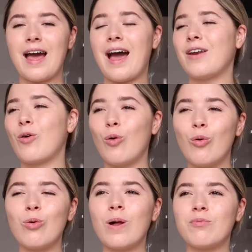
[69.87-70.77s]
And
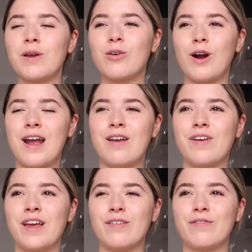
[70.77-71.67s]
all I've been
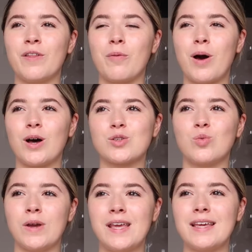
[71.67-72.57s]
craving for the past
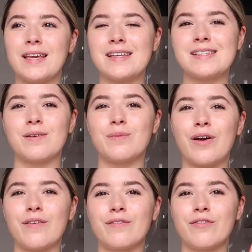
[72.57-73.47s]
week is some
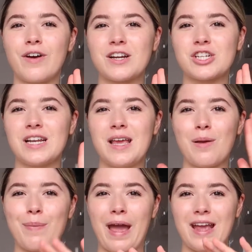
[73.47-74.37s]

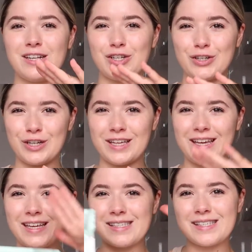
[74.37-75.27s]
freshly baked
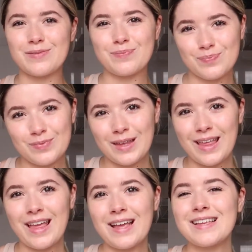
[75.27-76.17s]
cookies.
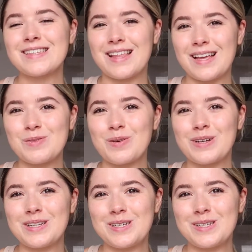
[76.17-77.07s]
So that's what I'm
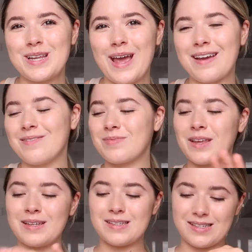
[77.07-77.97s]
gonna do today.
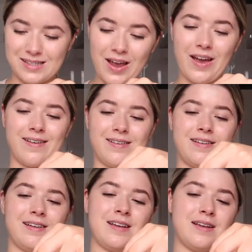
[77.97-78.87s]
So
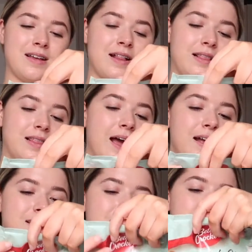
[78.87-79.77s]

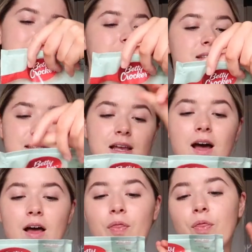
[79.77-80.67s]
let's
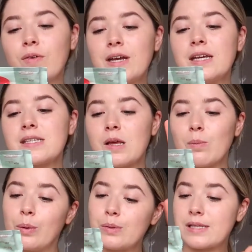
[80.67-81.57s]
start. 3
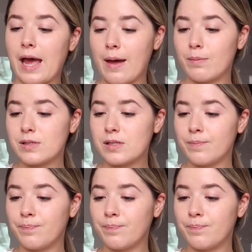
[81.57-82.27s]
simple steps.